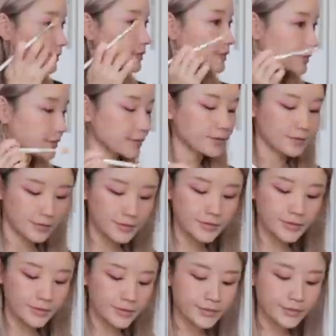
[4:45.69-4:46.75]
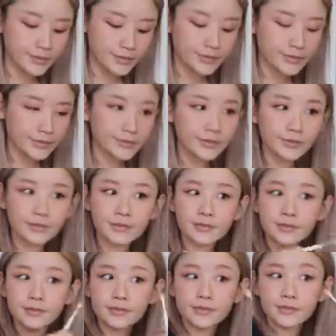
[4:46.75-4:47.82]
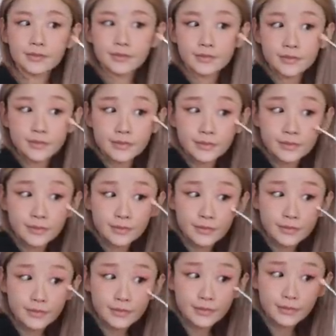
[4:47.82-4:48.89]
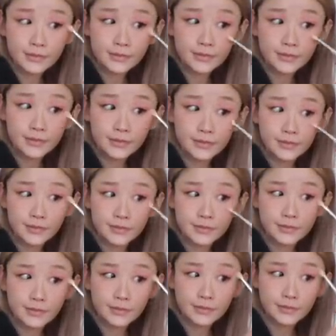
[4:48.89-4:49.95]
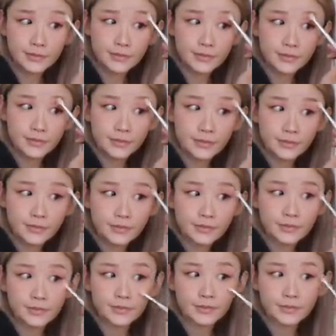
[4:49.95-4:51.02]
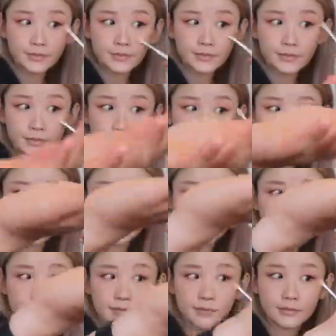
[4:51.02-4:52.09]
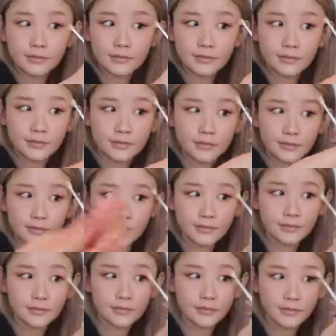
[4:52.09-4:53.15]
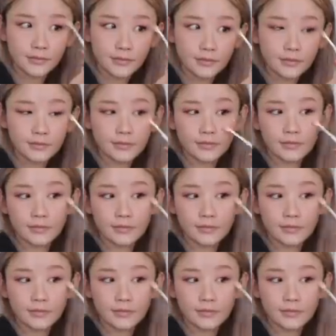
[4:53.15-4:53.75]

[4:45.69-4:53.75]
This person isn't speaking.